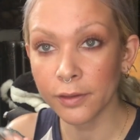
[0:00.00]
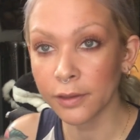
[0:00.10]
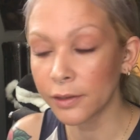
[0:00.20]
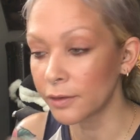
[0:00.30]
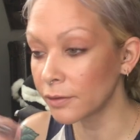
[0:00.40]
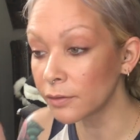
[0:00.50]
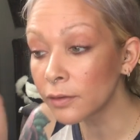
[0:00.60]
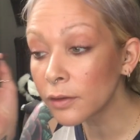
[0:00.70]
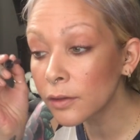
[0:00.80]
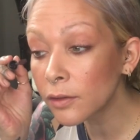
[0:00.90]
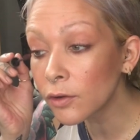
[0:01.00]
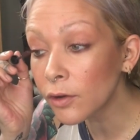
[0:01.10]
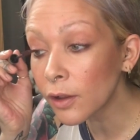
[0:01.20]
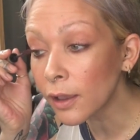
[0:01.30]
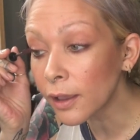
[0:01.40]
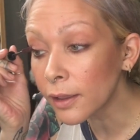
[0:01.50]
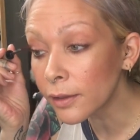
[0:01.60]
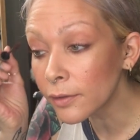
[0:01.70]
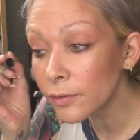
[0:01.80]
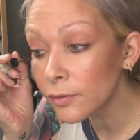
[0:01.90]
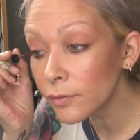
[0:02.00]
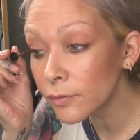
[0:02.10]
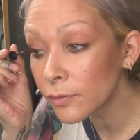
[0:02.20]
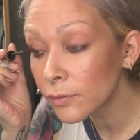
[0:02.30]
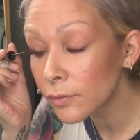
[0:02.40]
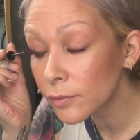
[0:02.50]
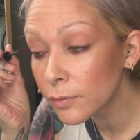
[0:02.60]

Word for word: in your eyes.